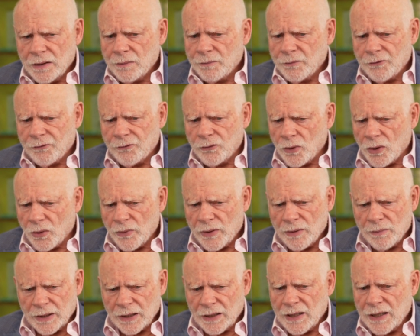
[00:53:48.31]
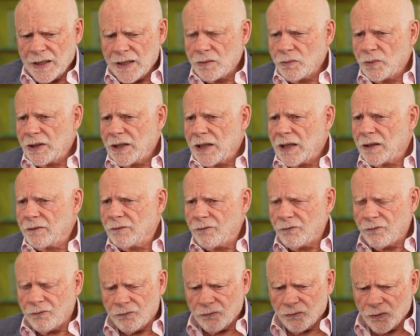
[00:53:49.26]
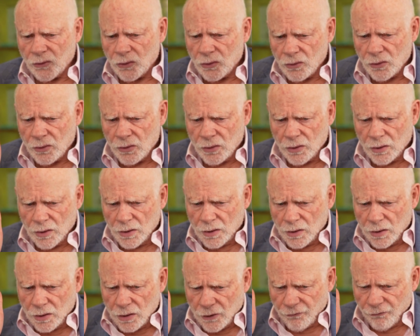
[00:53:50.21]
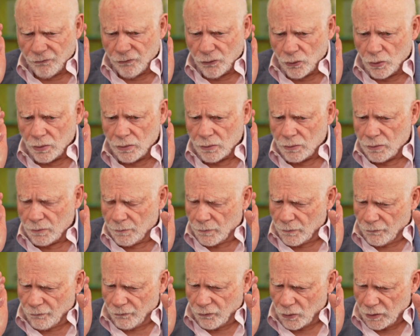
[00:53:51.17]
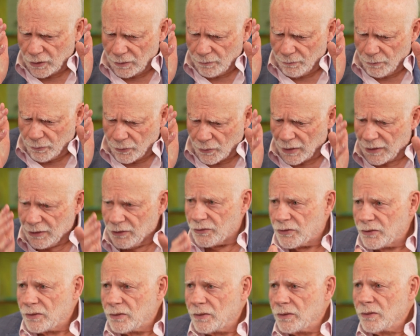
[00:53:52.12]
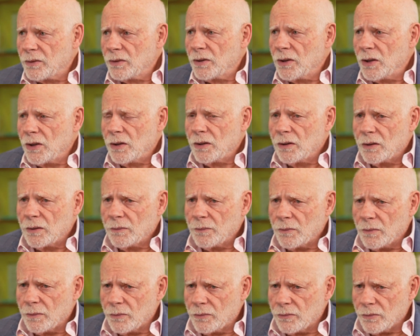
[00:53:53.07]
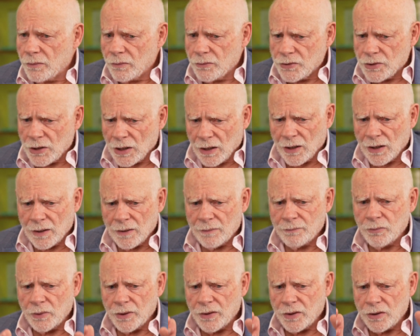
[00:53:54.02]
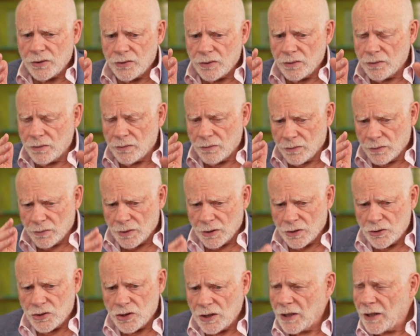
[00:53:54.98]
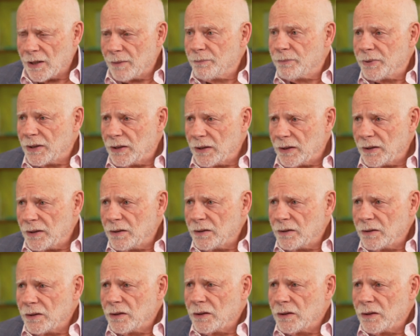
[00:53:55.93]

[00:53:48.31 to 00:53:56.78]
before we began, we had a fully priced job with a GMP,